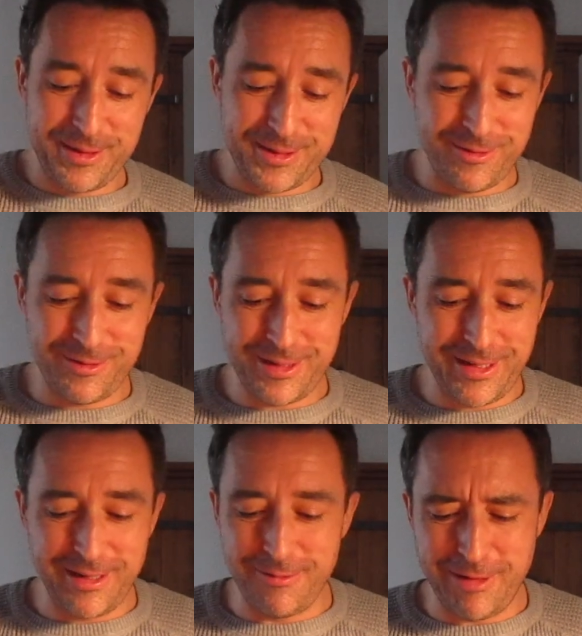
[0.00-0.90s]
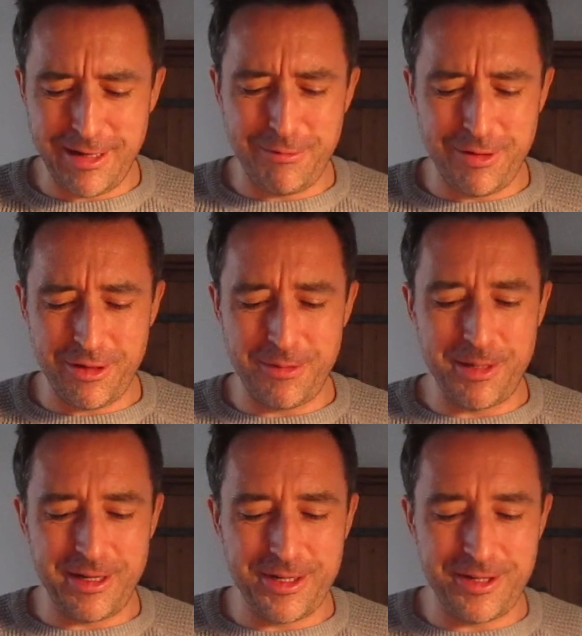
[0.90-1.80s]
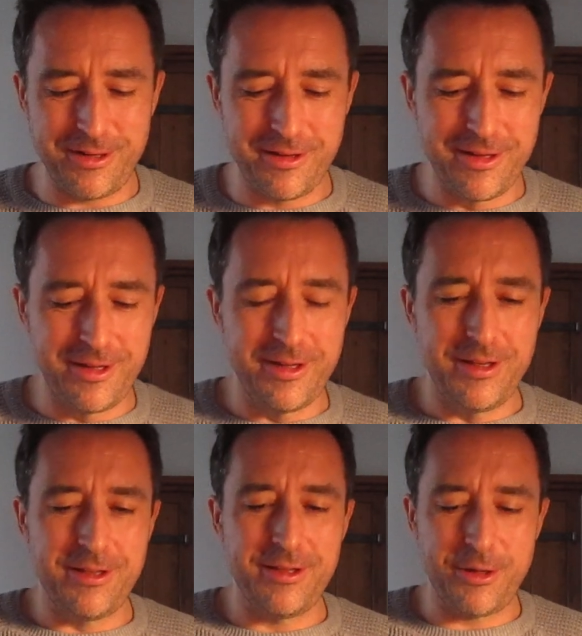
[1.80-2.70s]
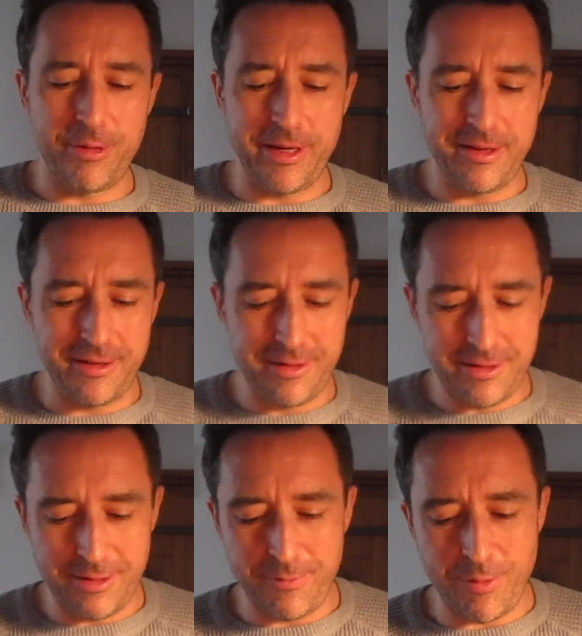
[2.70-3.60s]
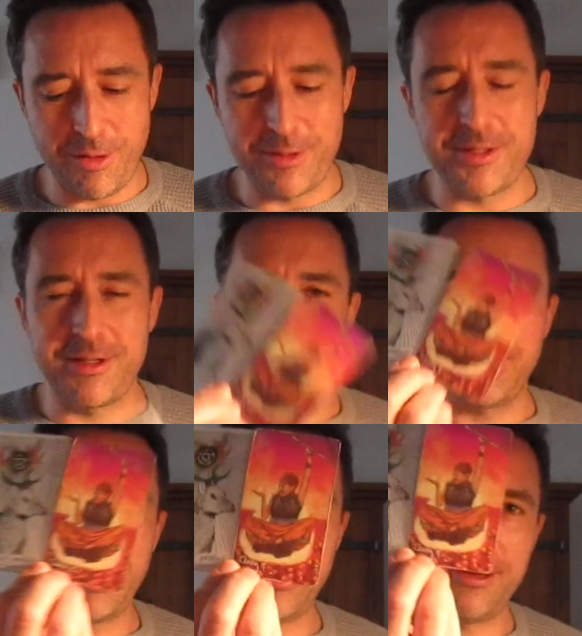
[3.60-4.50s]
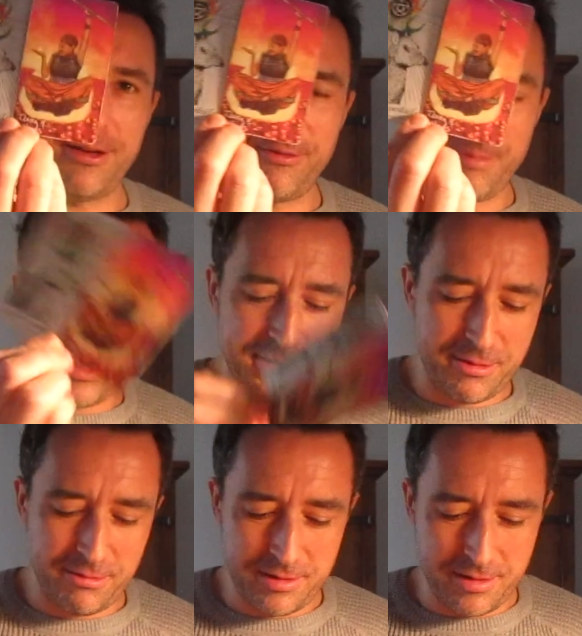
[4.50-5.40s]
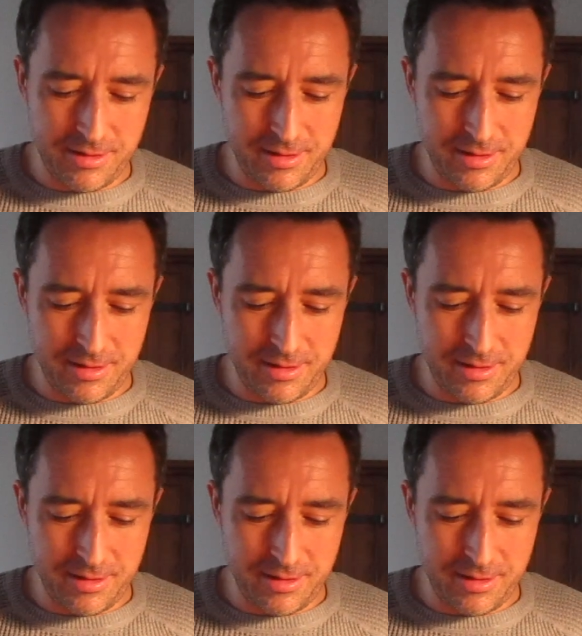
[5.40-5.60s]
Pentacles, yeah. Wow, what a combination. The Queen of Wands and the King of Pentacles.